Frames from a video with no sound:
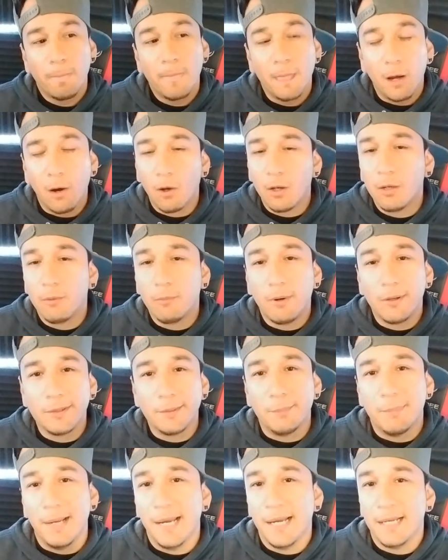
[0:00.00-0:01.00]
all around
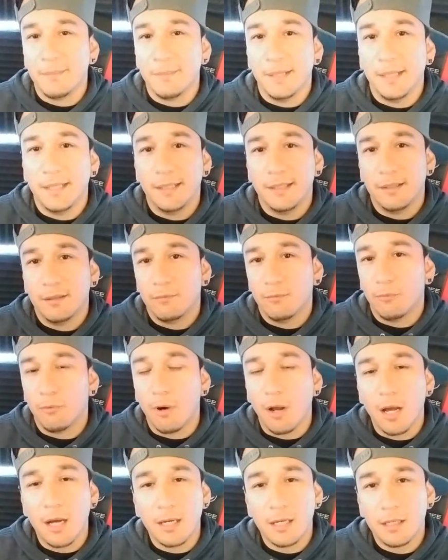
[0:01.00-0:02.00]
the bank, man.
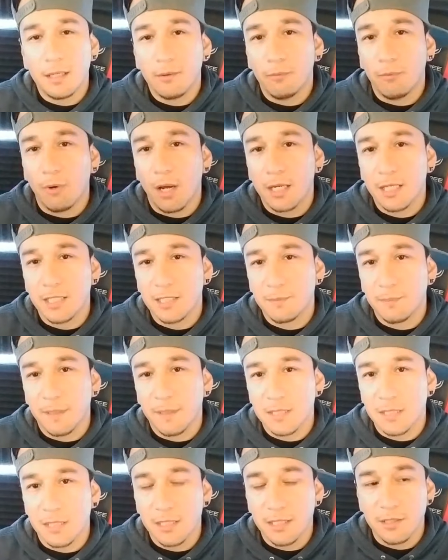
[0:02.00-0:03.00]
Rock
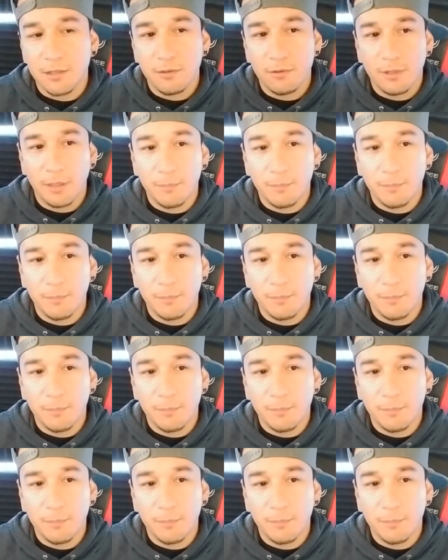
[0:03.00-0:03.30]
especially too.